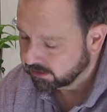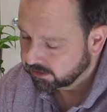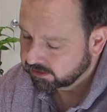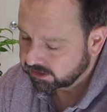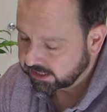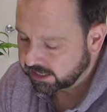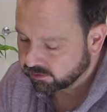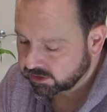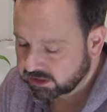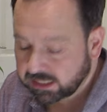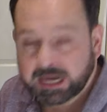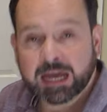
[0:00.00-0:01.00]
So now we're
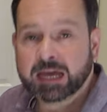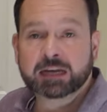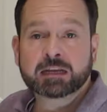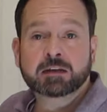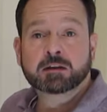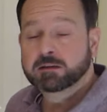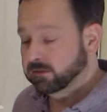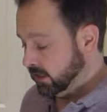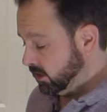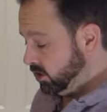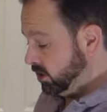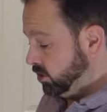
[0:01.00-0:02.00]
just going to add in
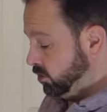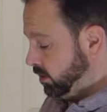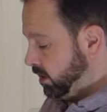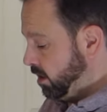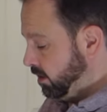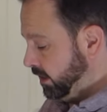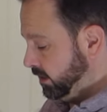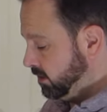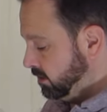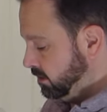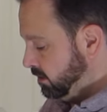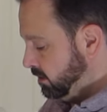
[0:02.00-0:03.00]
that ginger and garlic.